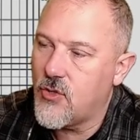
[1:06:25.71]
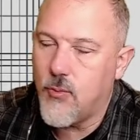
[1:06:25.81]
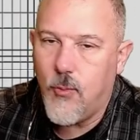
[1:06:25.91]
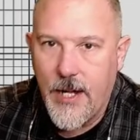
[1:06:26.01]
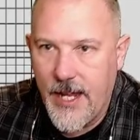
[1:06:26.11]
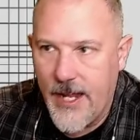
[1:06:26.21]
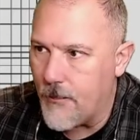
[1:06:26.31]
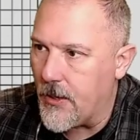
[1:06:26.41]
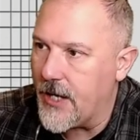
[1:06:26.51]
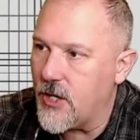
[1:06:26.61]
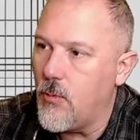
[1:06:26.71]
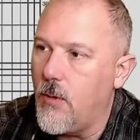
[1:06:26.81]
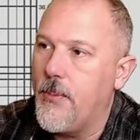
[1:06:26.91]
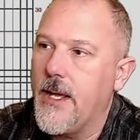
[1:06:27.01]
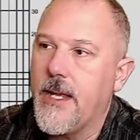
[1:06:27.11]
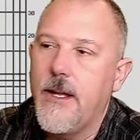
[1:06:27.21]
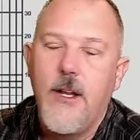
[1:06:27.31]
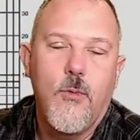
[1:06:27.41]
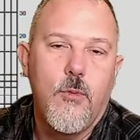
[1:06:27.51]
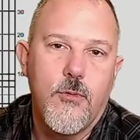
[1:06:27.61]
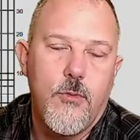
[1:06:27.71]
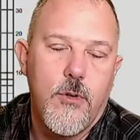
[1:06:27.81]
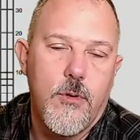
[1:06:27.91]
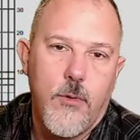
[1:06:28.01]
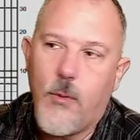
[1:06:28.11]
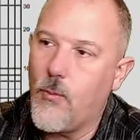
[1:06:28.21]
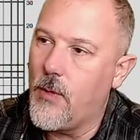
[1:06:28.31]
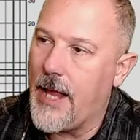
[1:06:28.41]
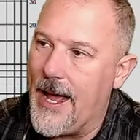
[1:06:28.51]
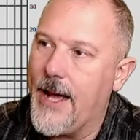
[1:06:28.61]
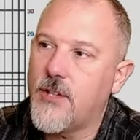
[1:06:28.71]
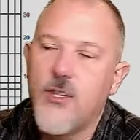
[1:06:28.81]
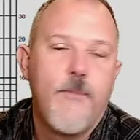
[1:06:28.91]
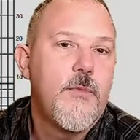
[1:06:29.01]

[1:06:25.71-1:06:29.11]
twenty amp breaker will pick, will, will, will, will act,